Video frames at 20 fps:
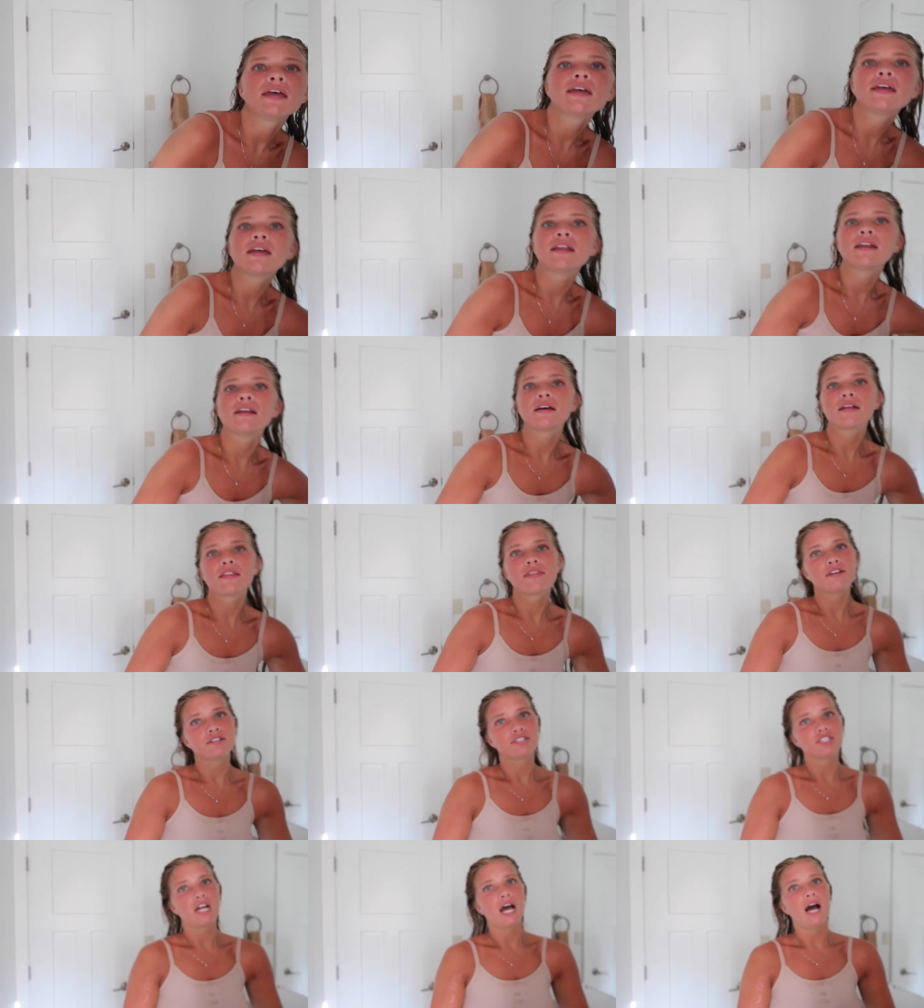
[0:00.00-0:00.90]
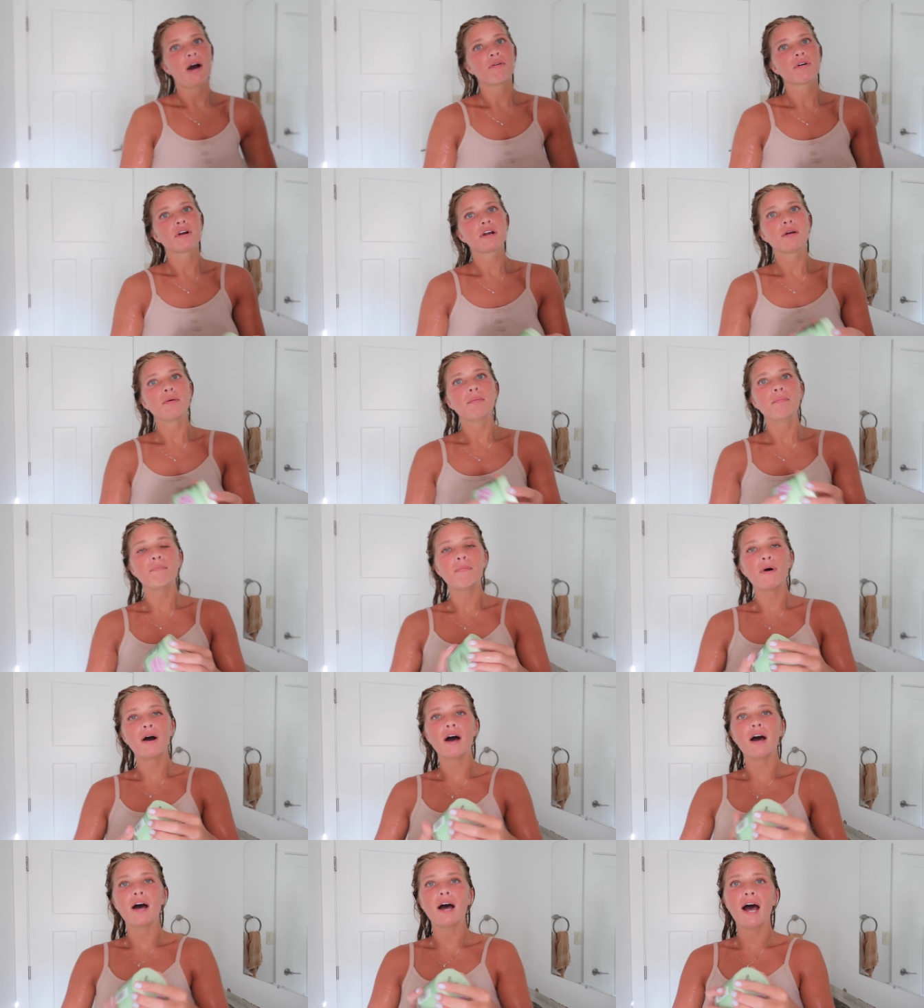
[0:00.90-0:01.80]
in the shower,
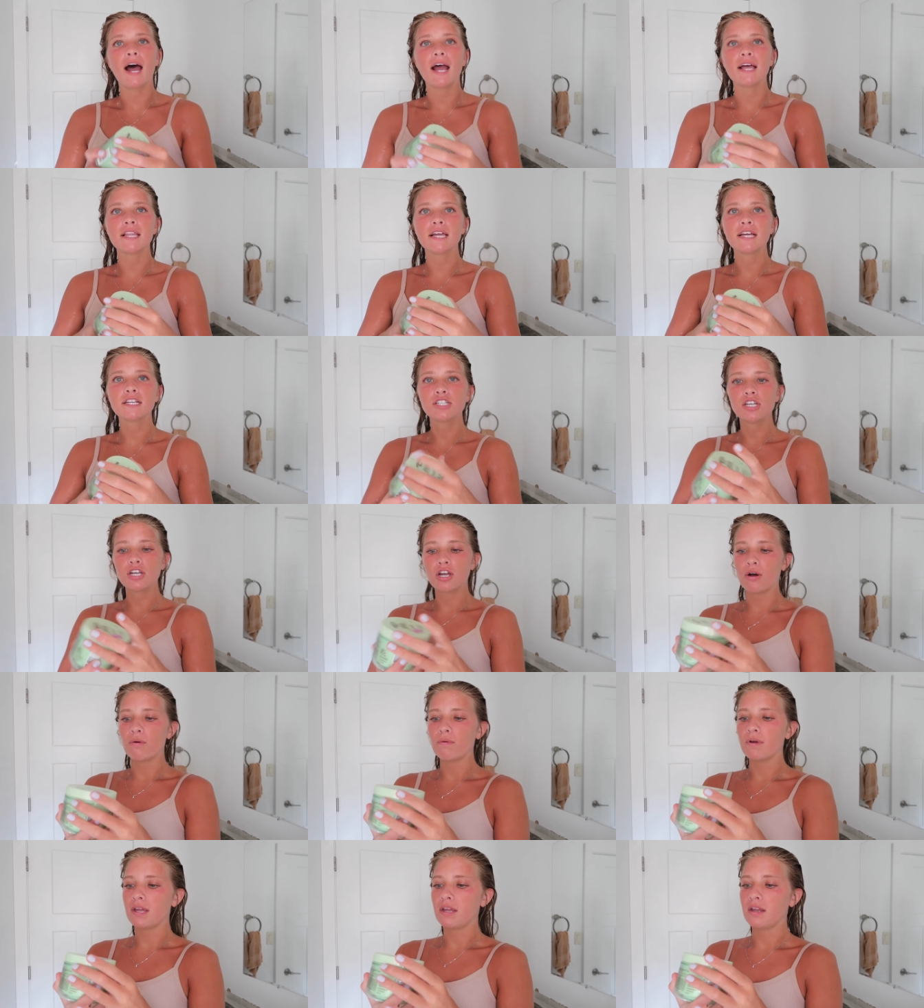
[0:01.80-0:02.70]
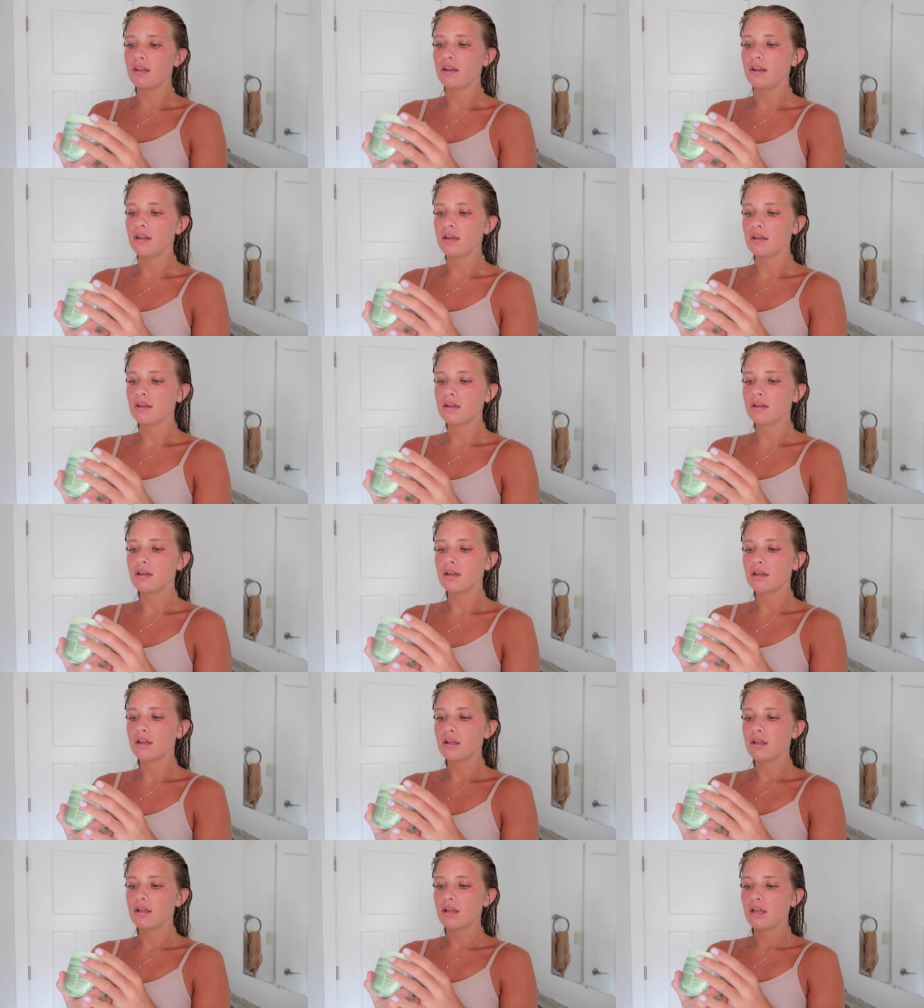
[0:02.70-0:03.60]
but I like to go in
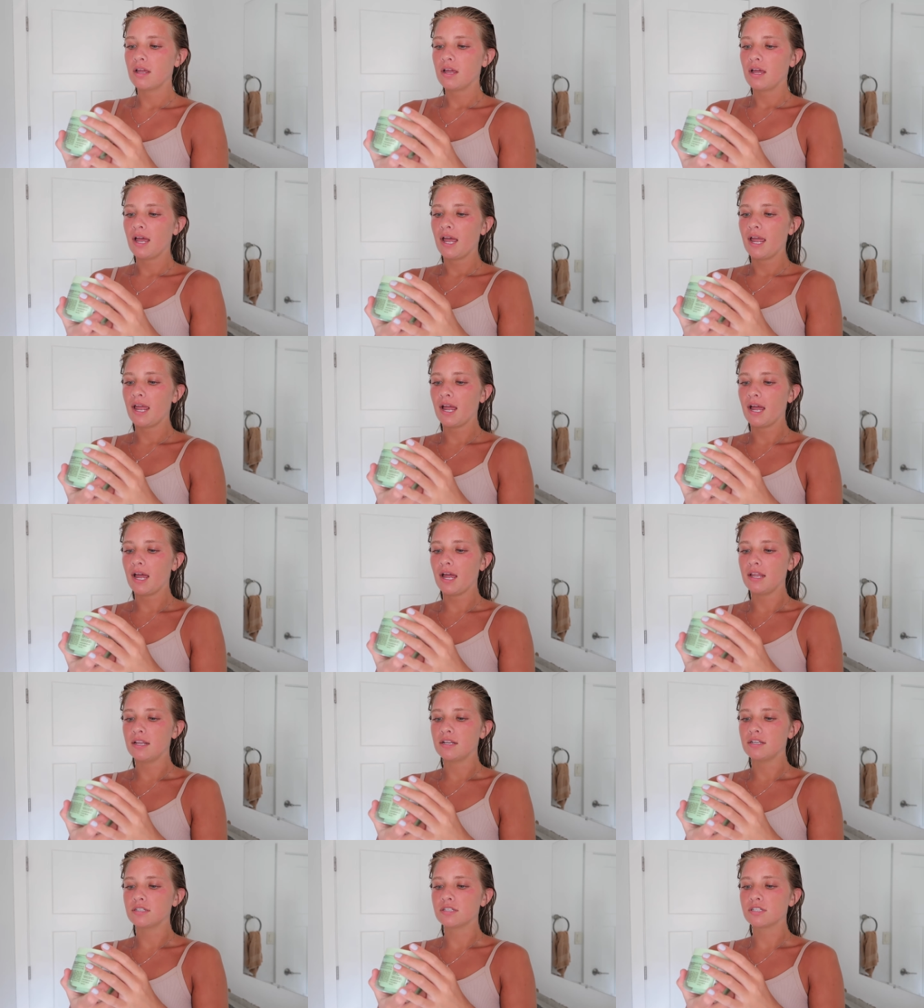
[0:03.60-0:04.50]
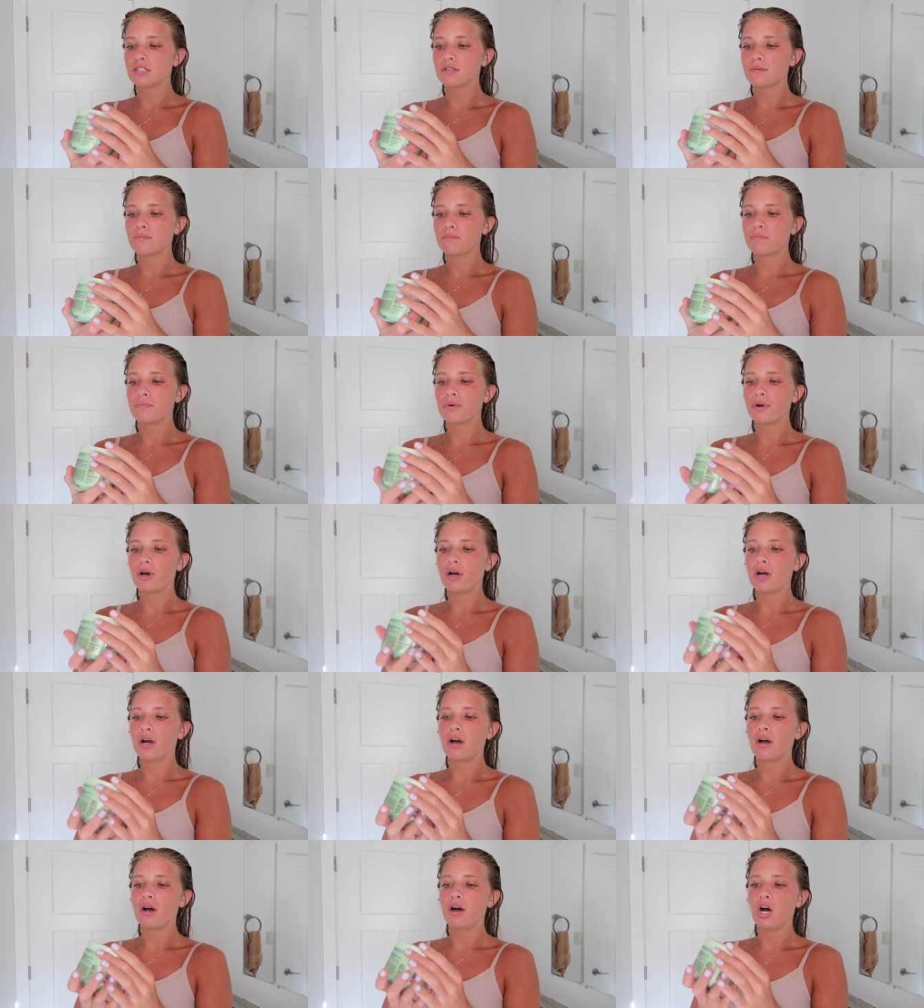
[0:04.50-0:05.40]
and
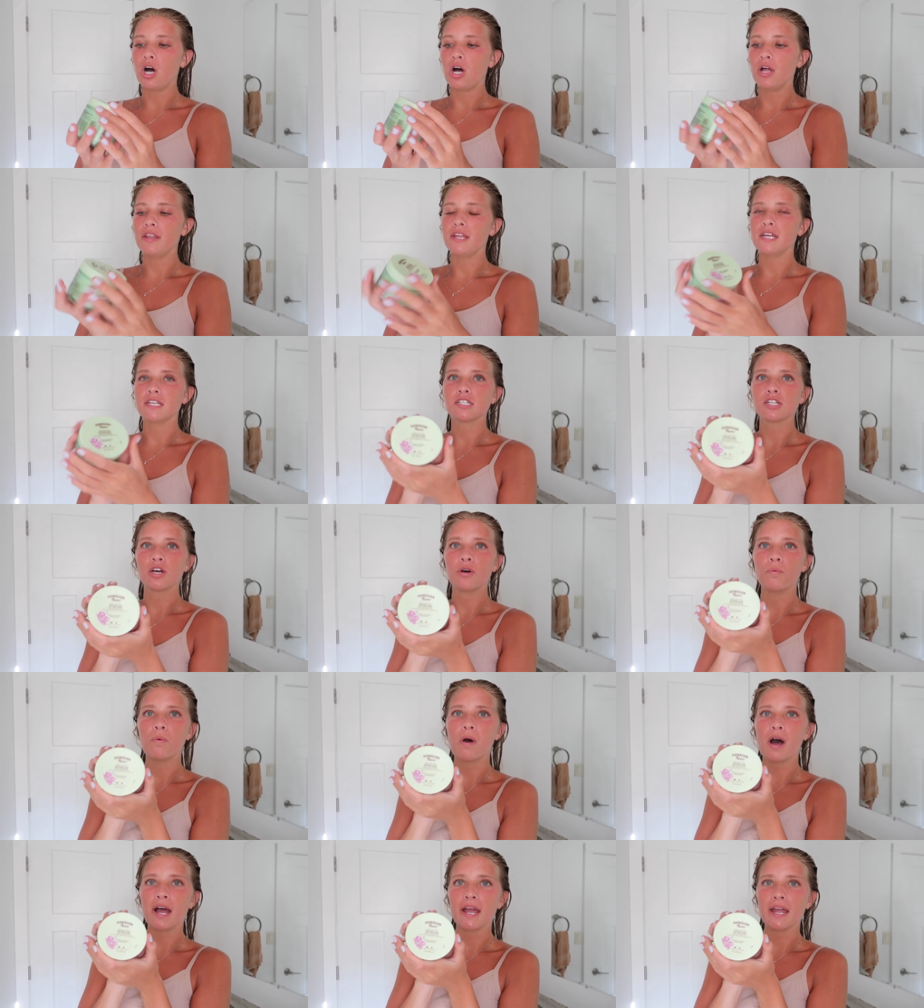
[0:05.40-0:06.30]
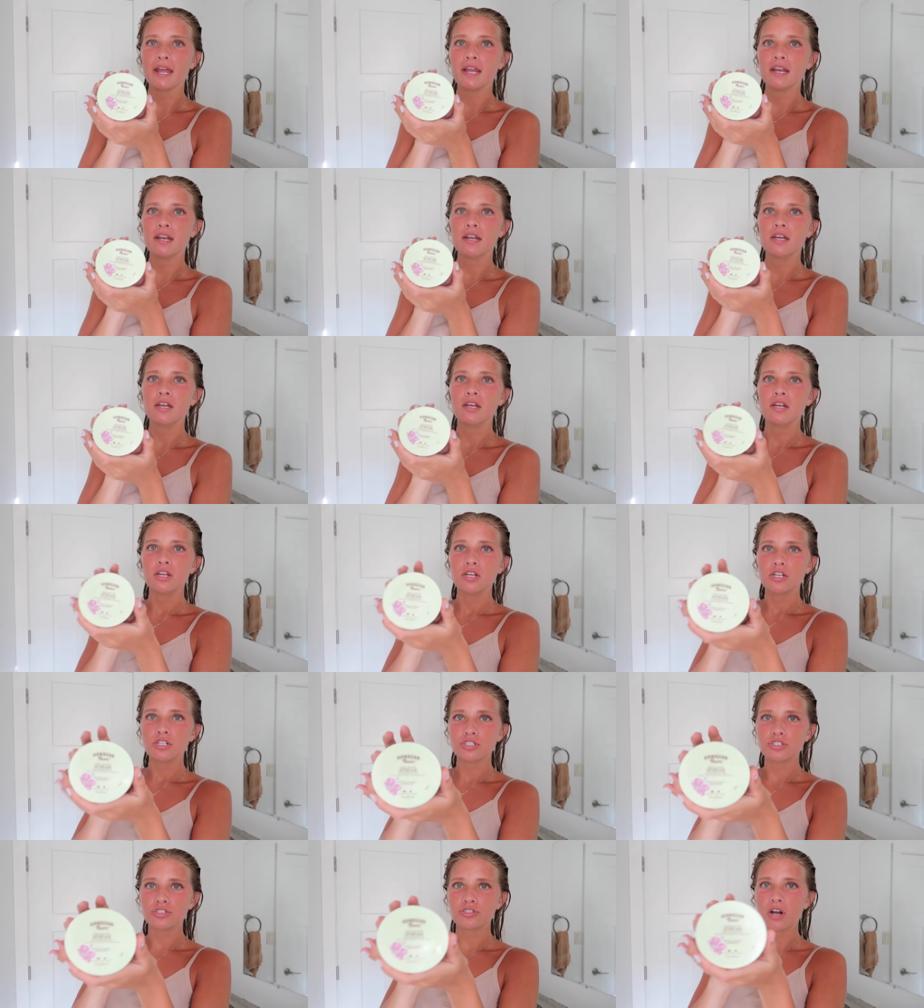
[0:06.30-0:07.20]
put on this Hawaiian
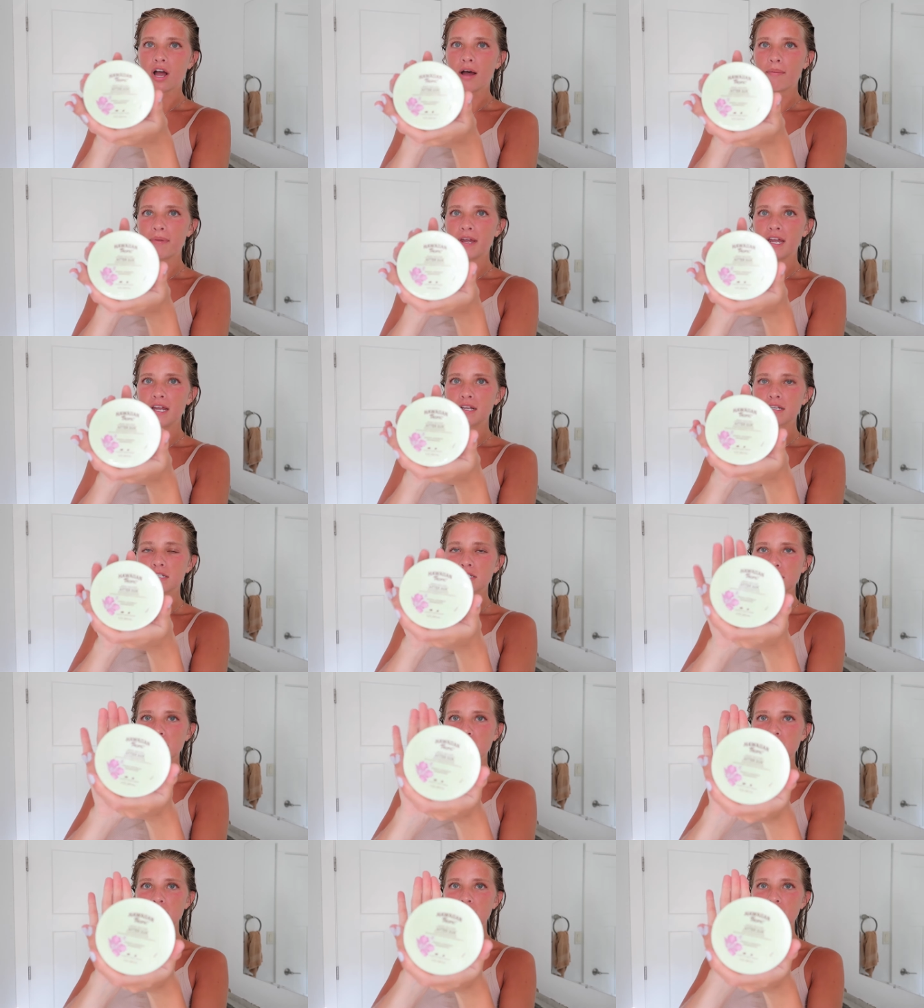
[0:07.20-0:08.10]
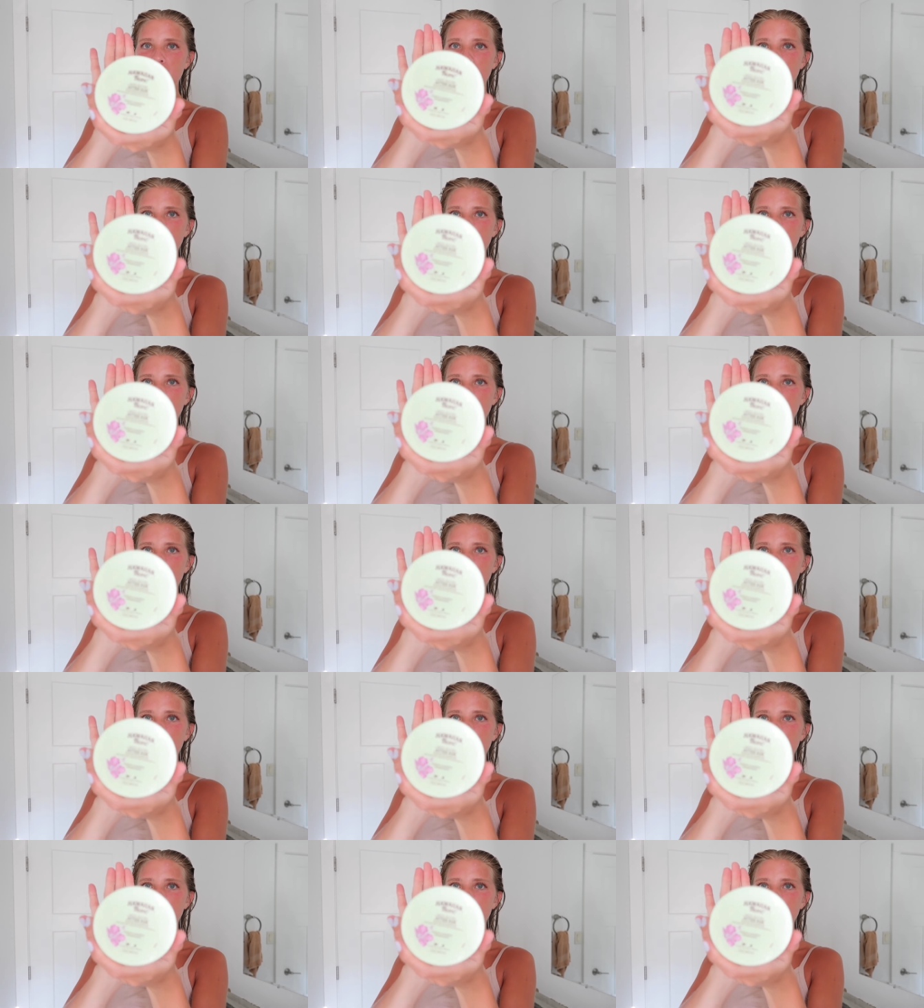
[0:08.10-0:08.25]
Tropics